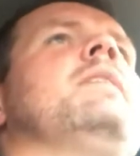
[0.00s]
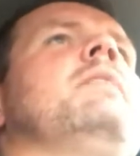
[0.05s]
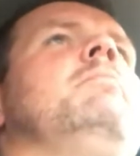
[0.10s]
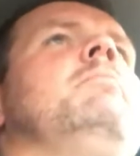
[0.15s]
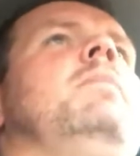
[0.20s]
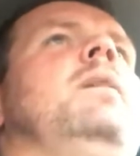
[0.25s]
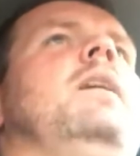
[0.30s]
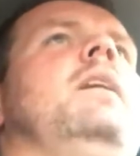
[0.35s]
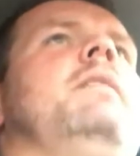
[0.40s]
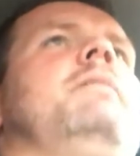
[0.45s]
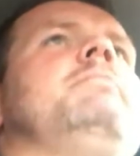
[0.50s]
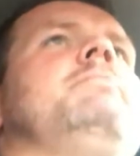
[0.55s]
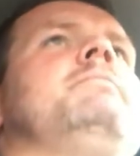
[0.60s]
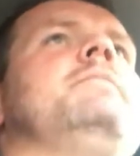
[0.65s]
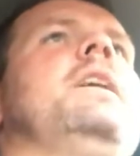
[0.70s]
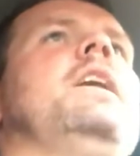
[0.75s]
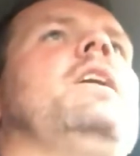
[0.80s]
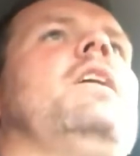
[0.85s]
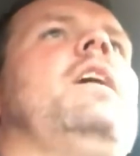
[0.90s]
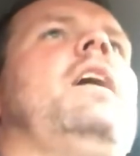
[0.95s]
But,
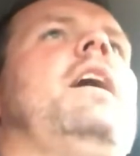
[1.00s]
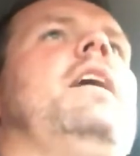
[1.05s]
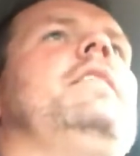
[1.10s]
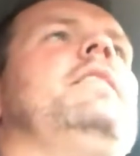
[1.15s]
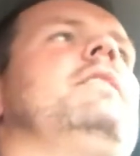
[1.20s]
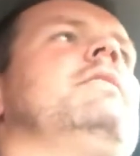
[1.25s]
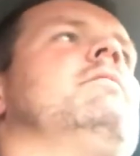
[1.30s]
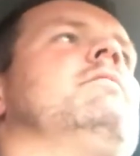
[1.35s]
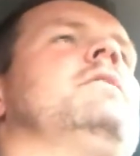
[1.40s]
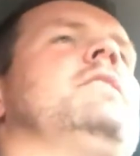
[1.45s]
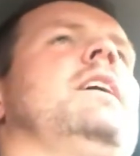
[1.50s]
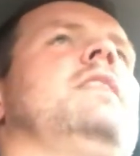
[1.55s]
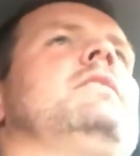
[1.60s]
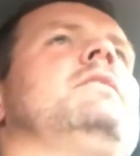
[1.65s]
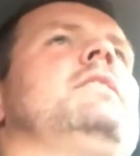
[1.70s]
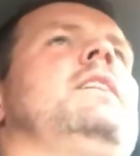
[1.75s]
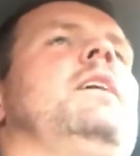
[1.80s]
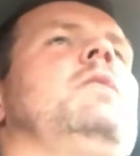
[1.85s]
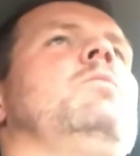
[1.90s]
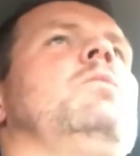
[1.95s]
you know, and
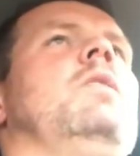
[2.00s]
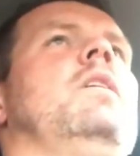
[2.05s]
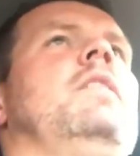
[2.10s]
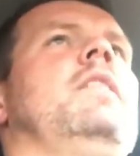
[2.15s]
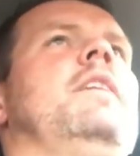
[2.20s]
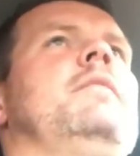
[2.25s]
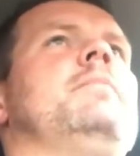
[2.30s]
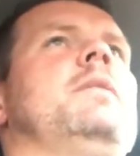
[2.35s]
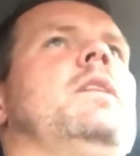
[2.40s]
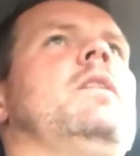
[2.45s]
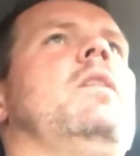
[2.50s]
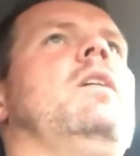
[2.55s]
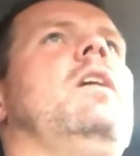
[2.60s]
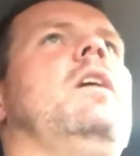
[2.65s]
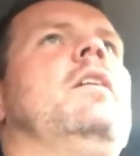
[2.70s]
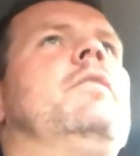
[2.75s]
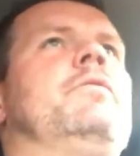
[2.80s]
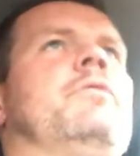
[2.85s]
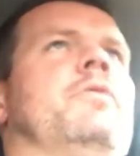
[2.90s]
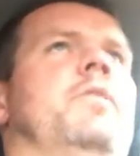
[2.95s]
since day one, they've been
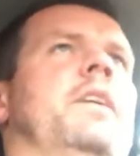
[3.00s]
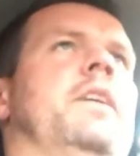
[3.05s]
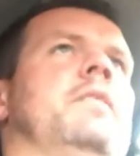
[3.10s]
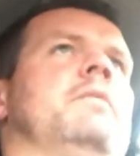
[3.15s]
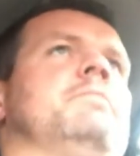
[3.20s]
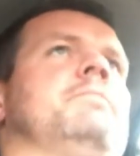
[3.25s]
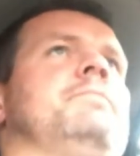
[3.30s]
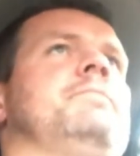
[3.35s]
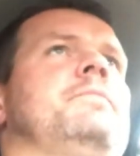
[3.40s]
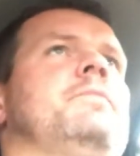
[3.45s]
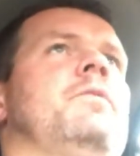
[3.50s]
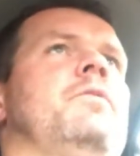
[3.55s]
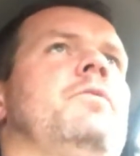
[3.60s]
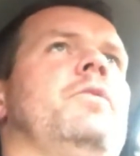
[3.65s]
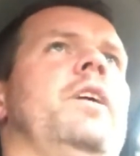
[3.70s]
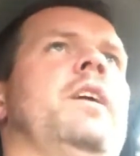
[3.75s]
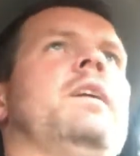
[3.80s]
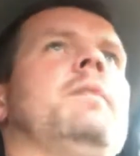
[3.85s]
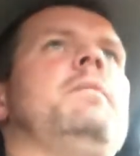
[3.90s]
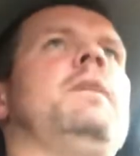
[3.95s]
offering
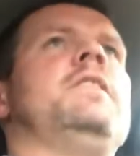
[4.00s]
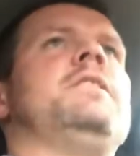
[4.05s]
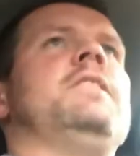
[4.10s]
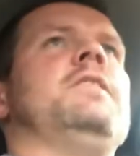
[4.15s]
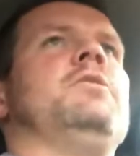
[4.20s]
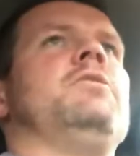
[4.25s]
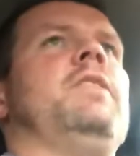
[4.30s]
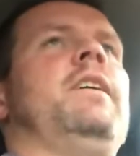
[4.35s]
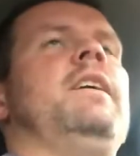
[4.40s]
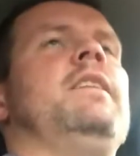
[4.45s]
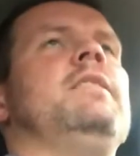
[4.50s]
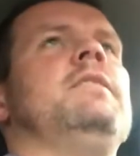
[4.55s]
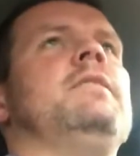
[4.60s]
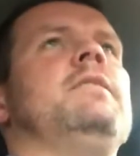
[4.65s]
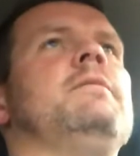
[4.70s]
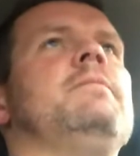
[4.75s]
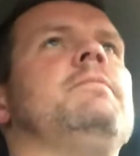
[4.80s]
free commission trades.